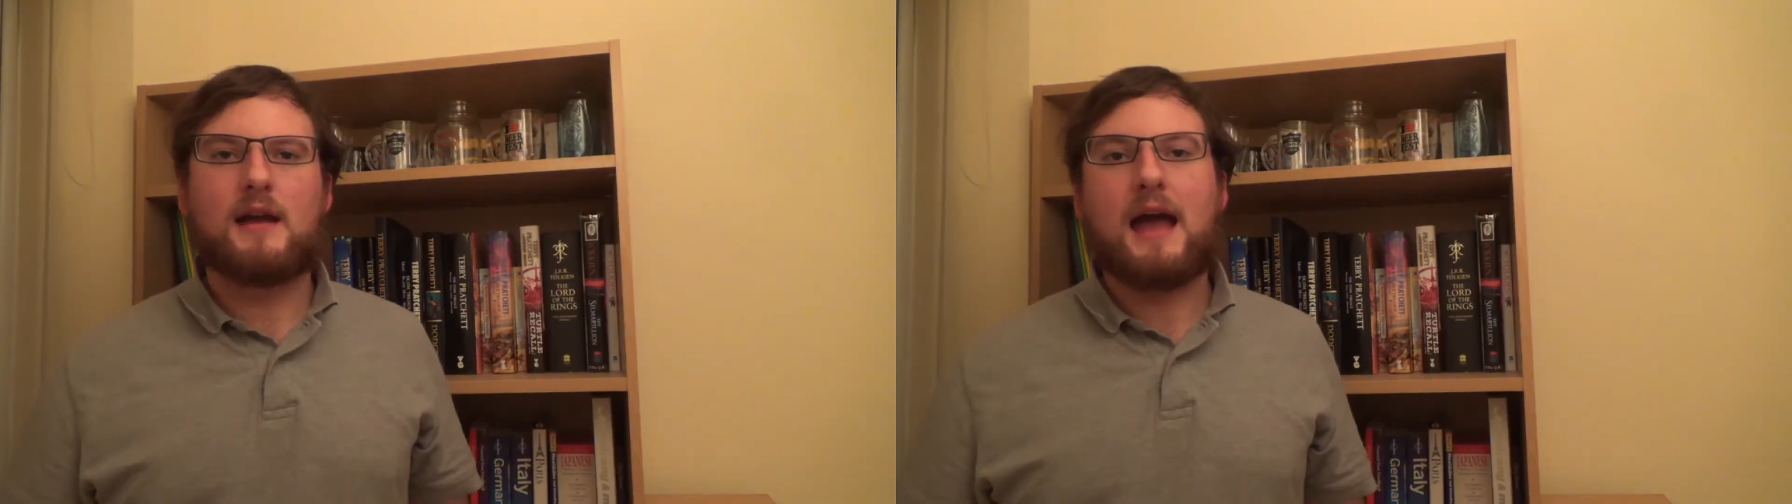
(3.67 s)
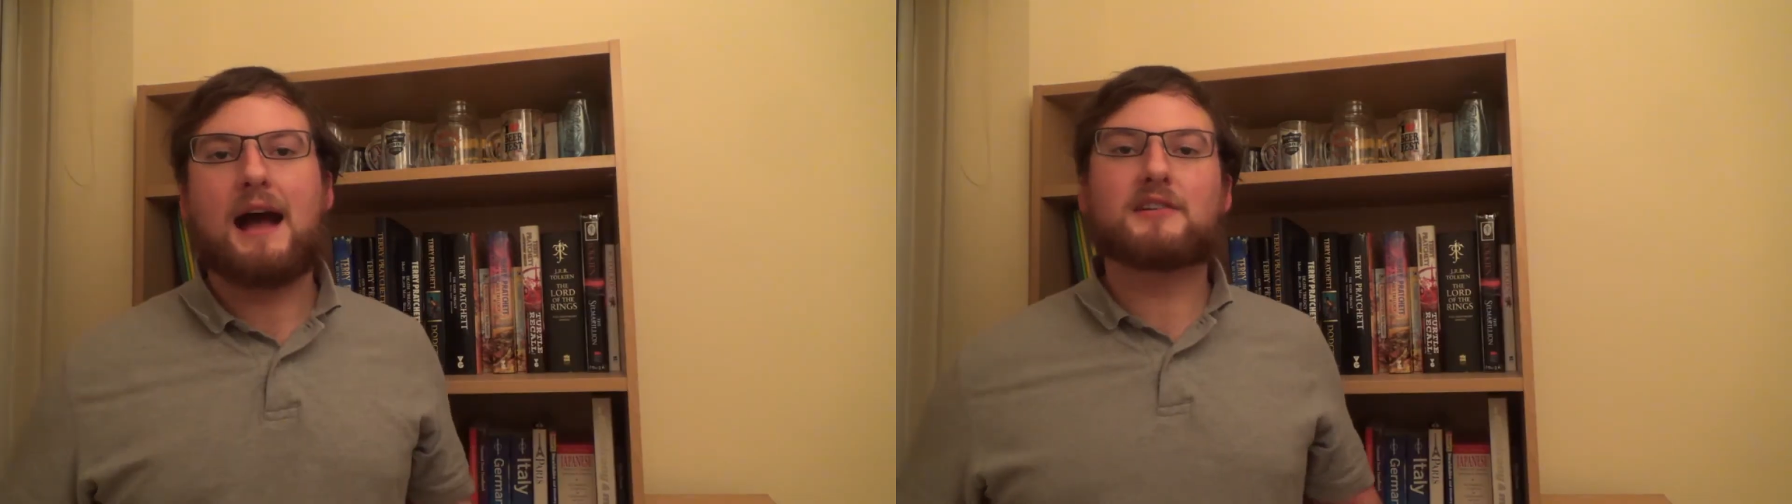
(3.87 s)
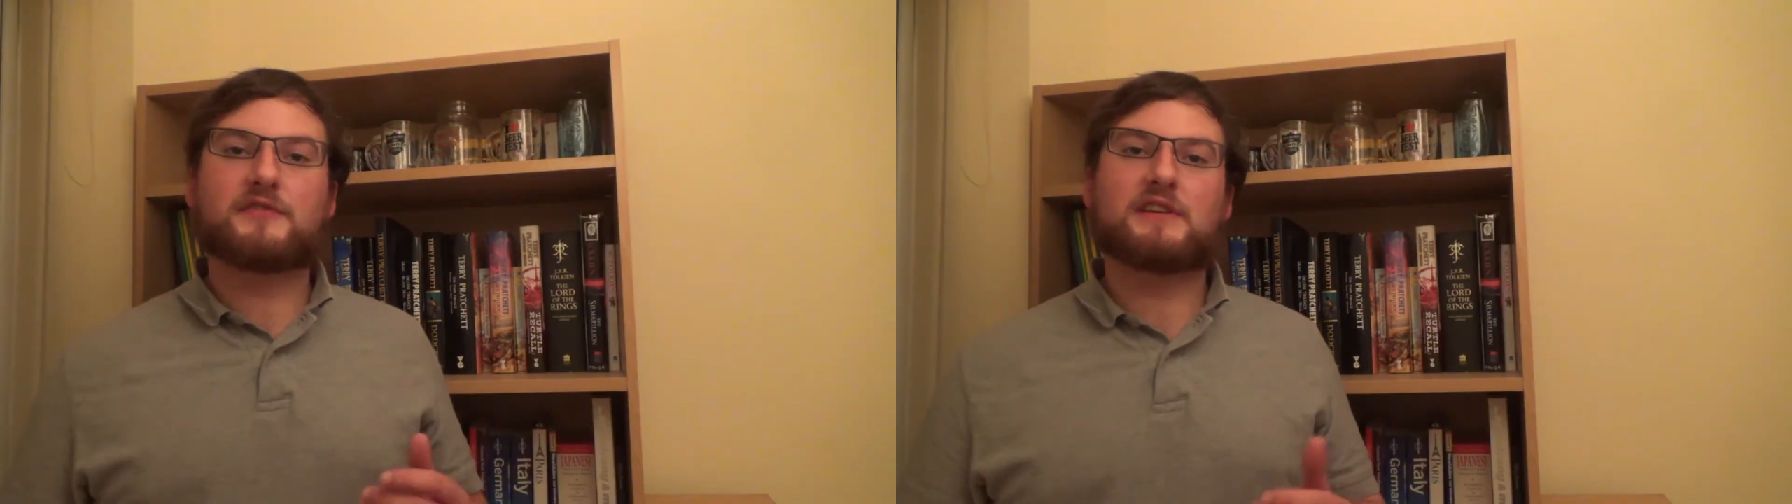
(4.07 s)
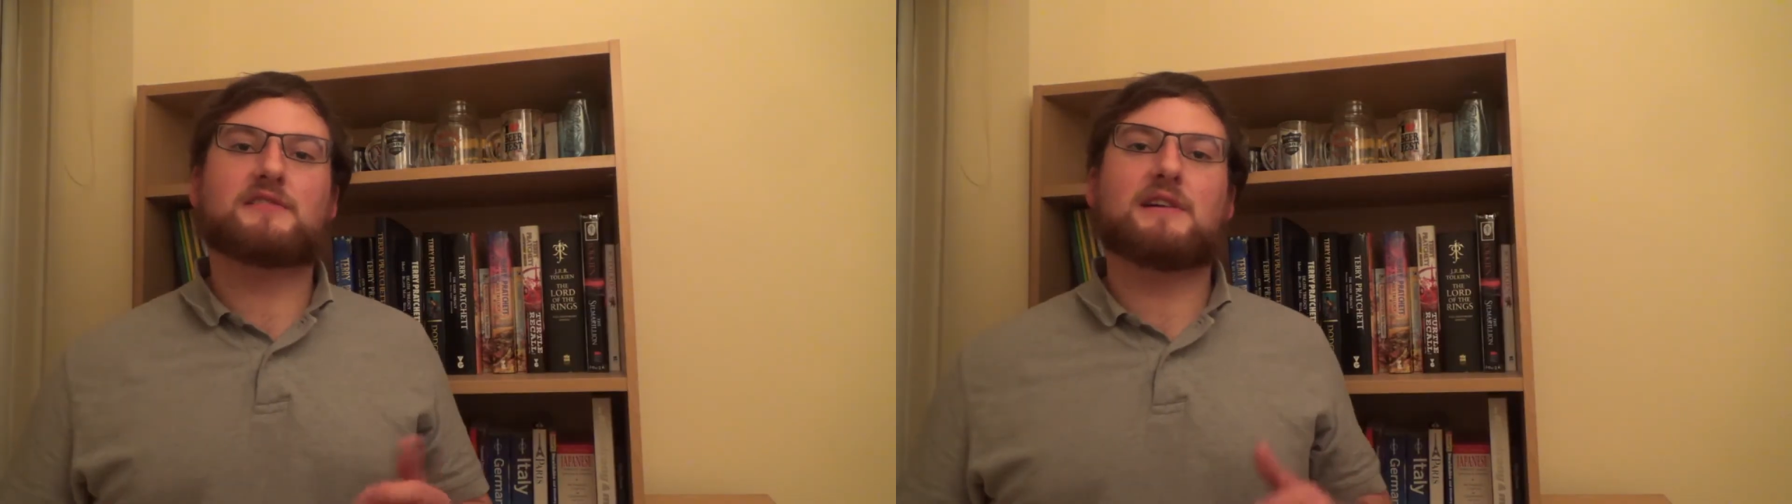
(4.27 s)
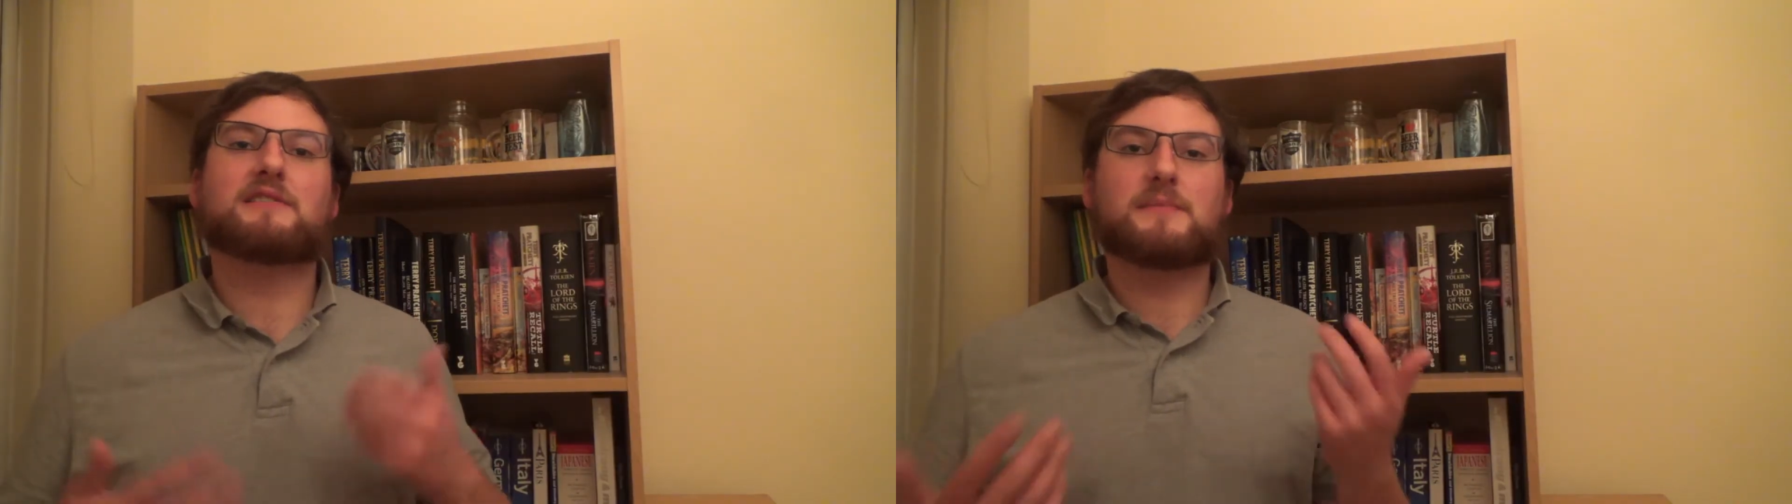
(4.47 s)
How to fit it
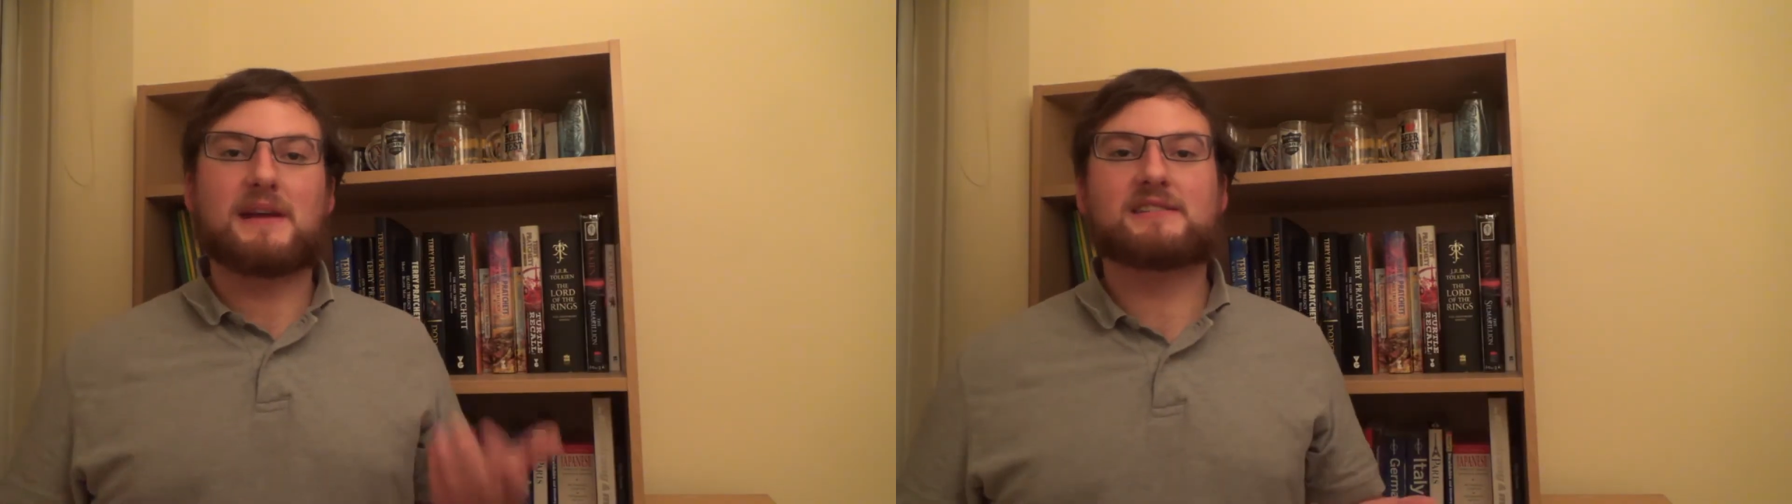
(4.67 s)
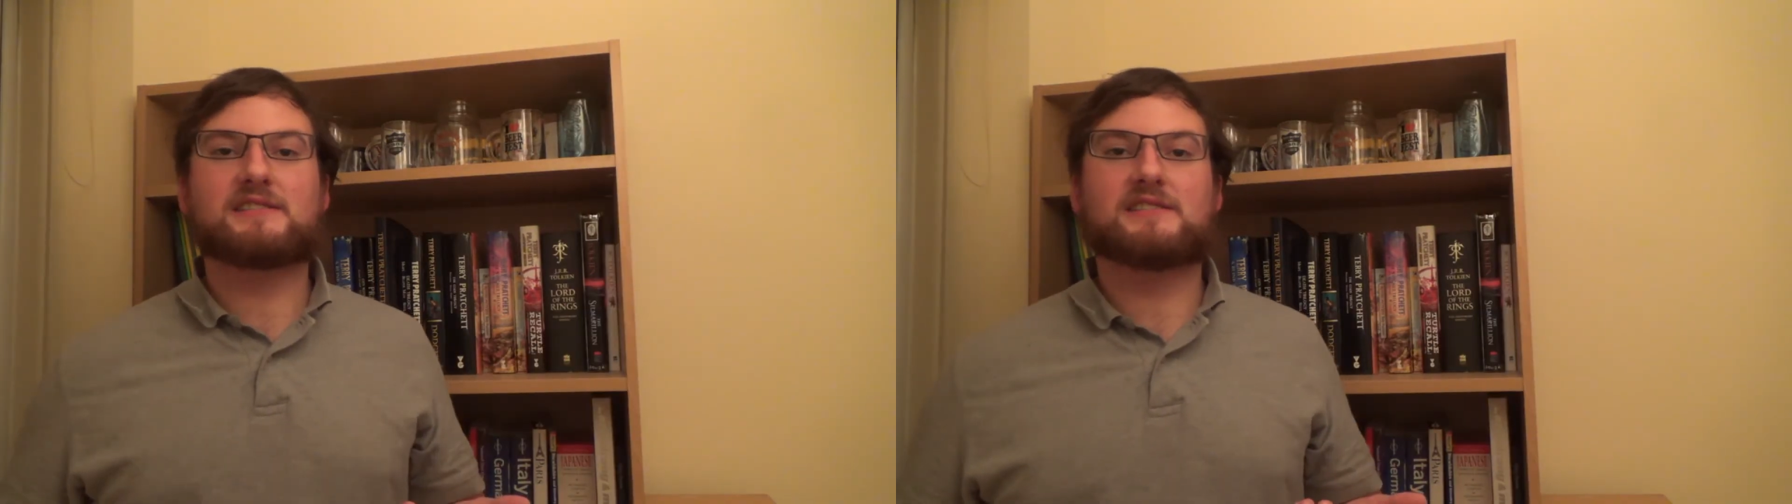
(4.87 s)
around your PhD